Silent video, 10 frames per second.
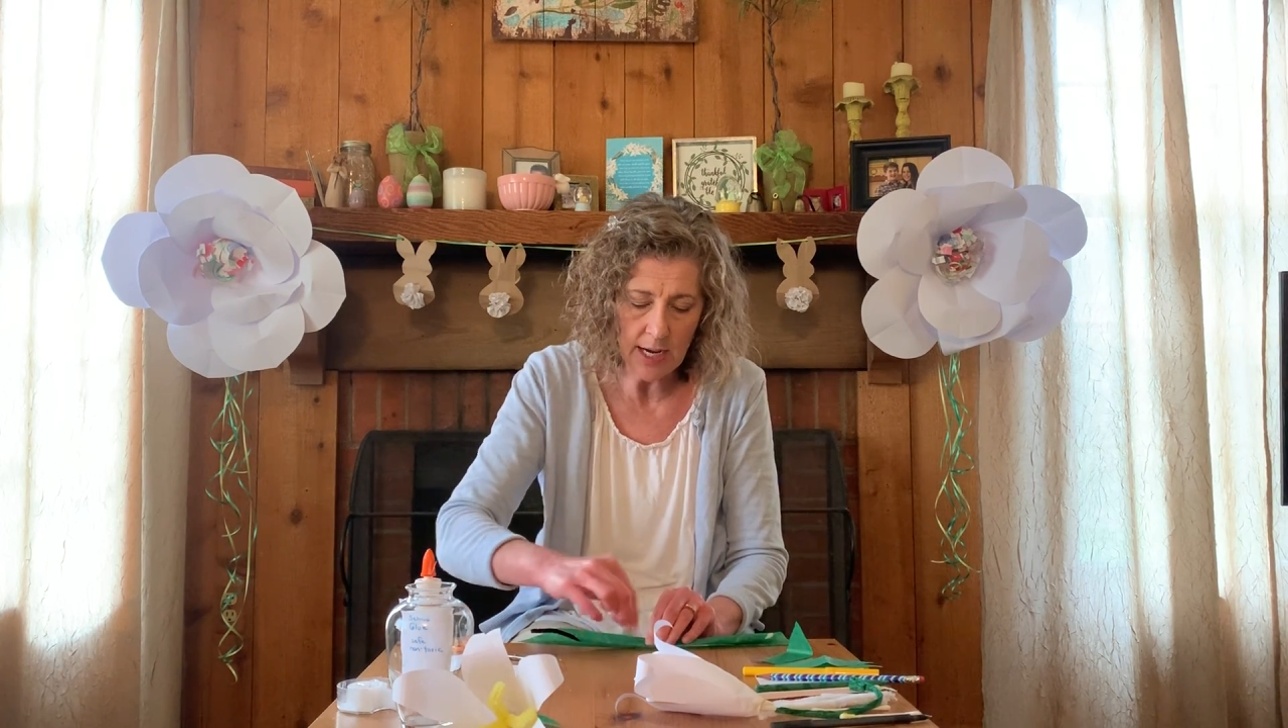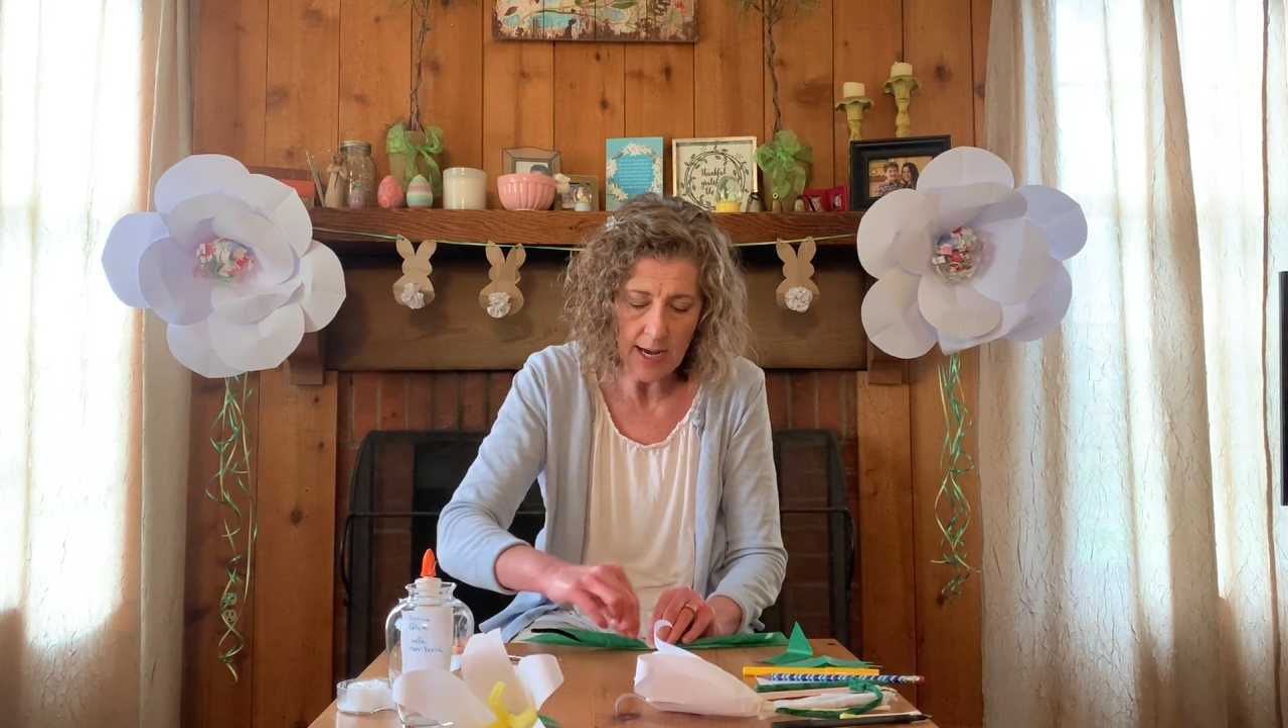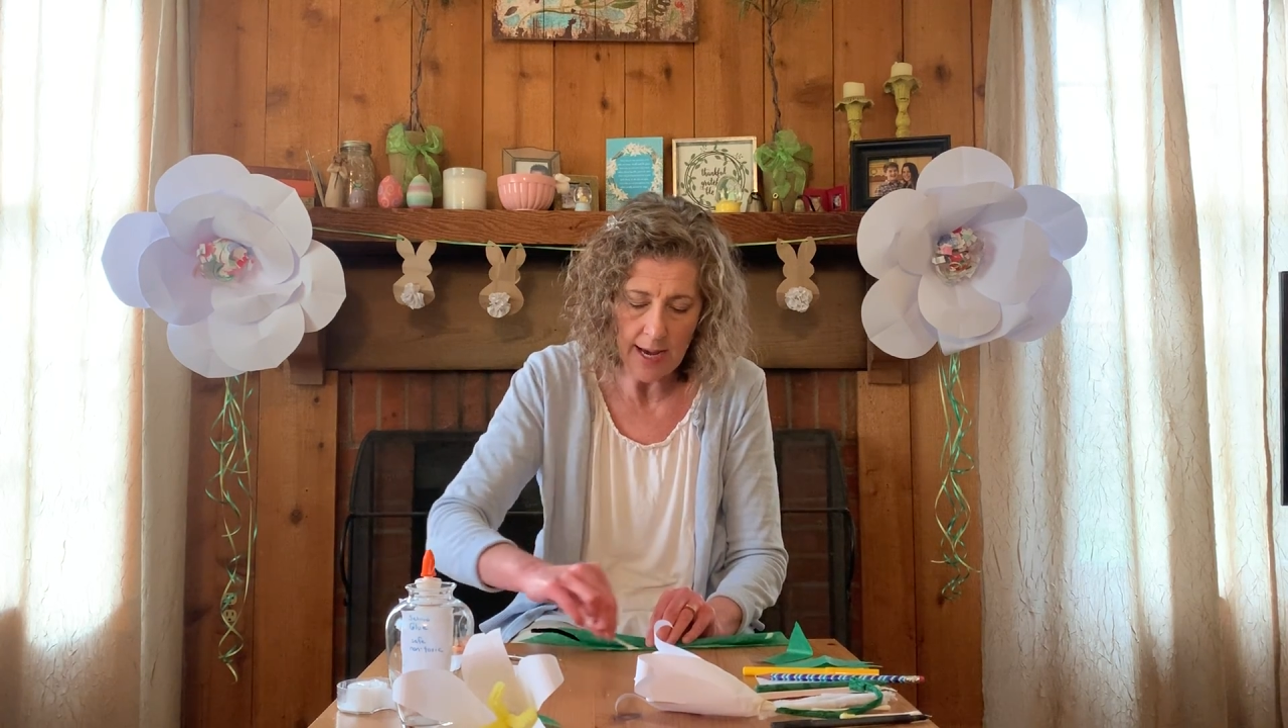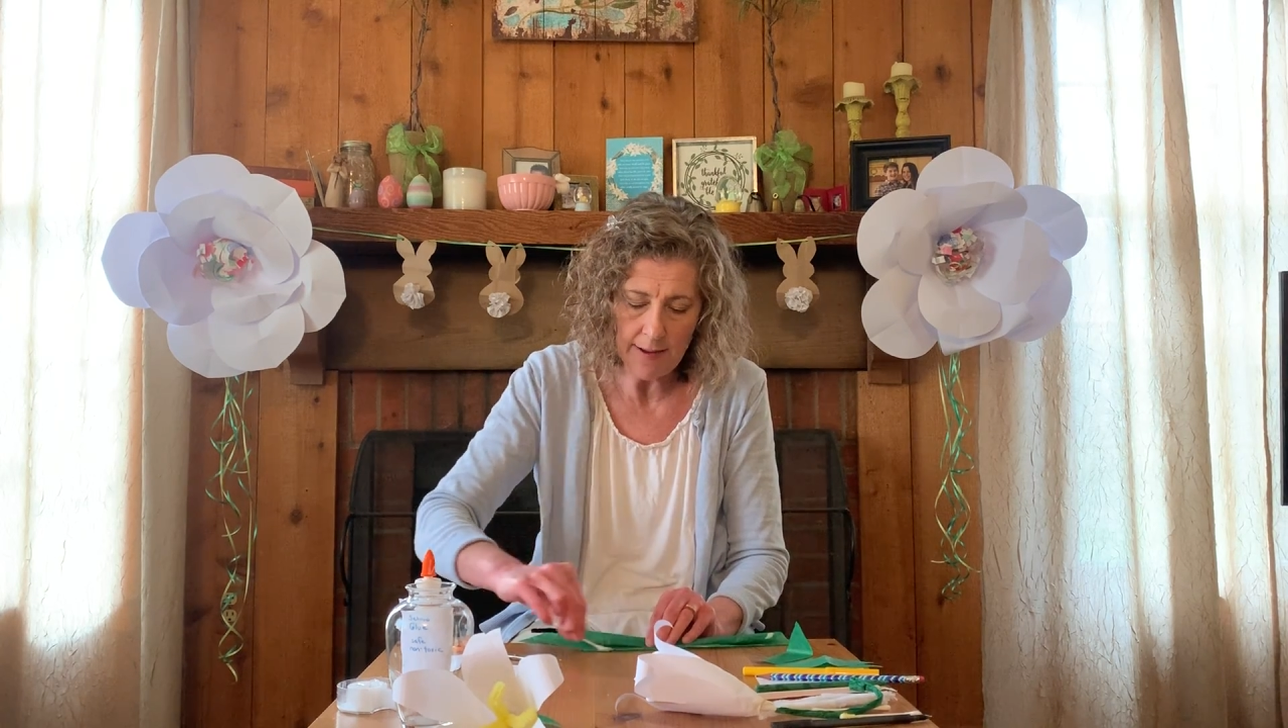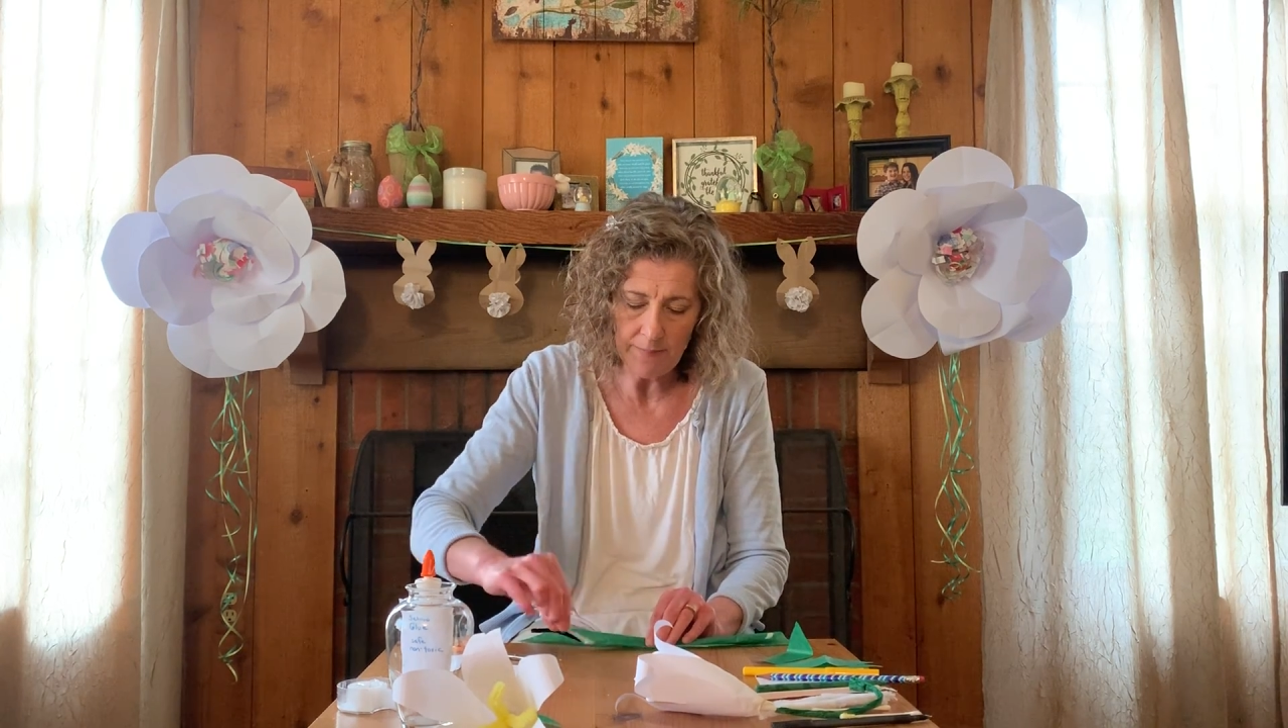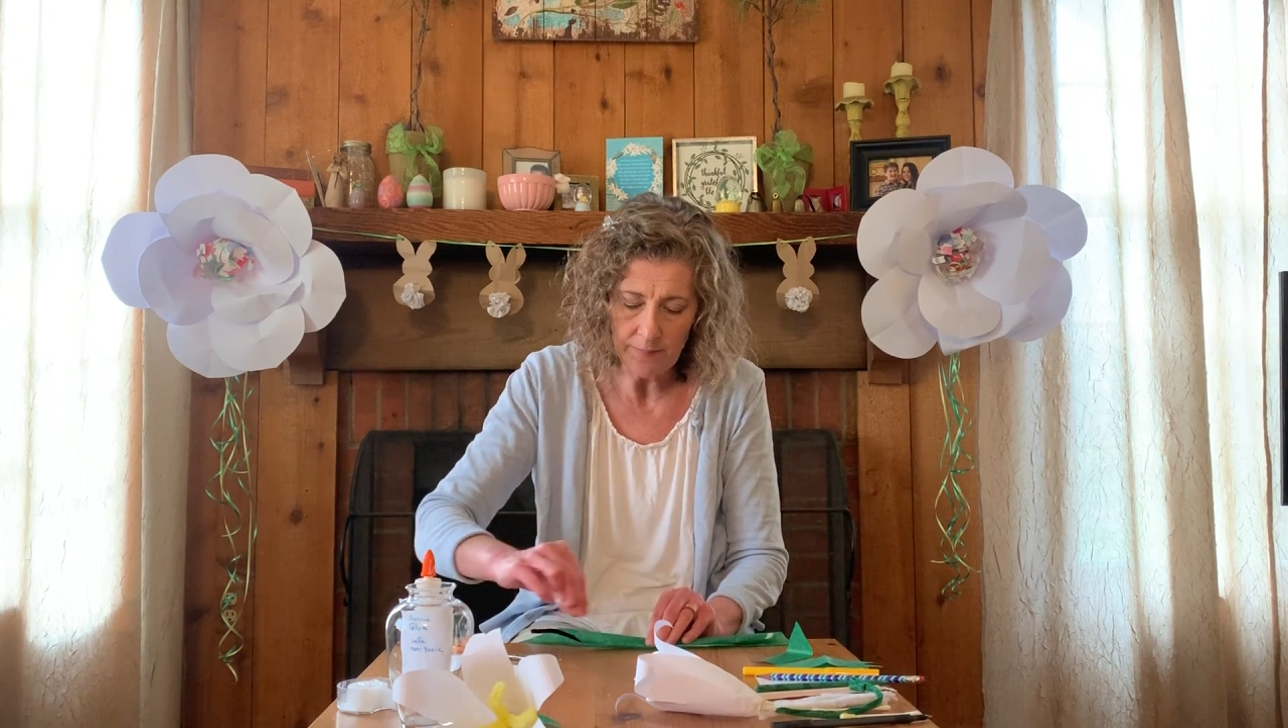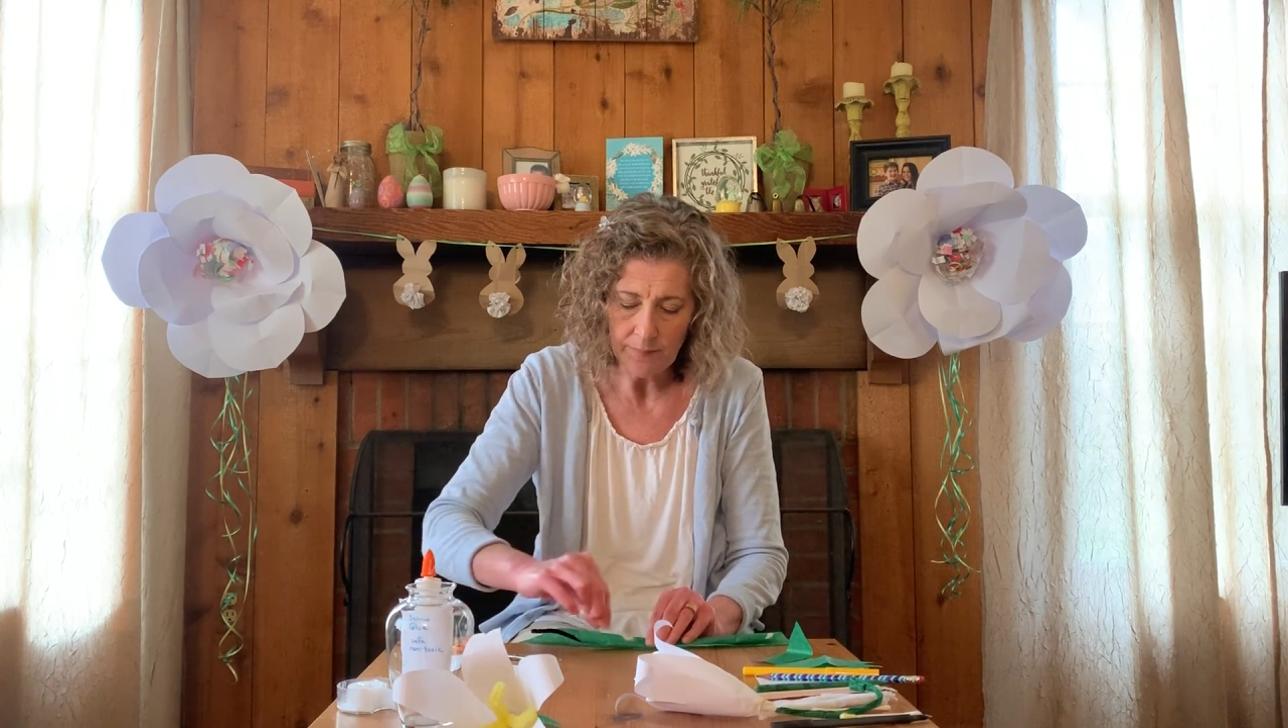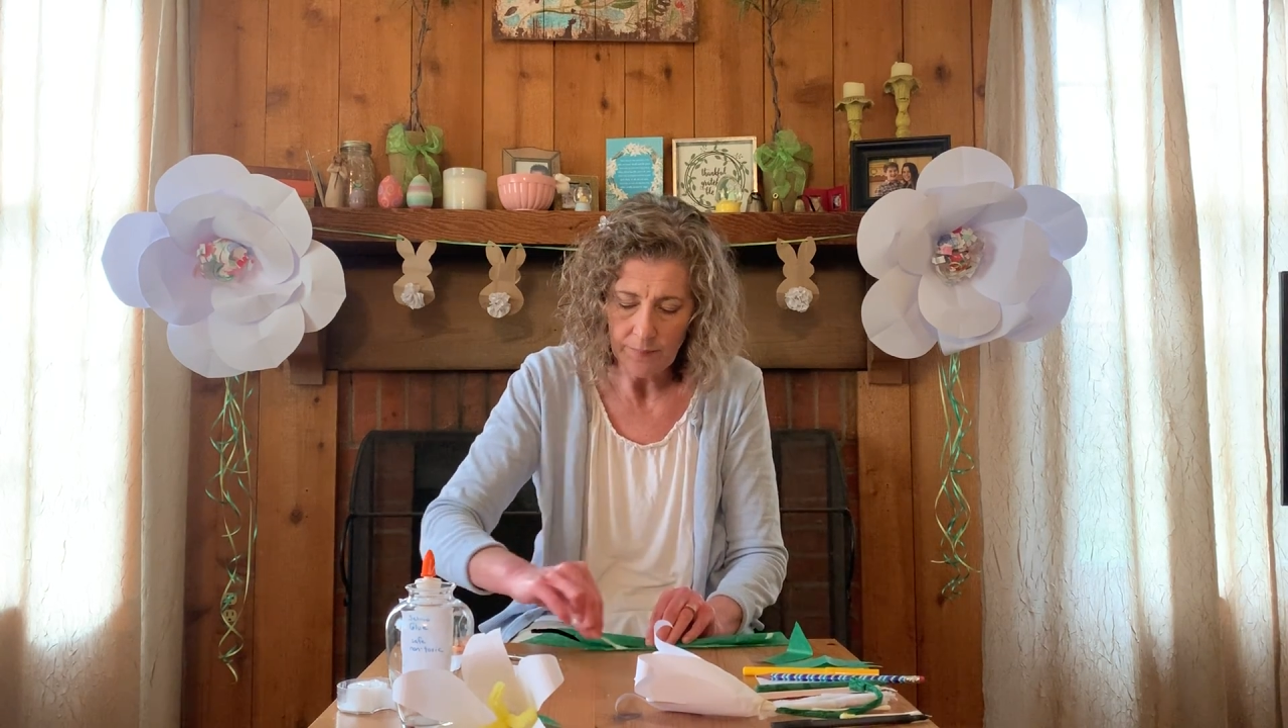cut.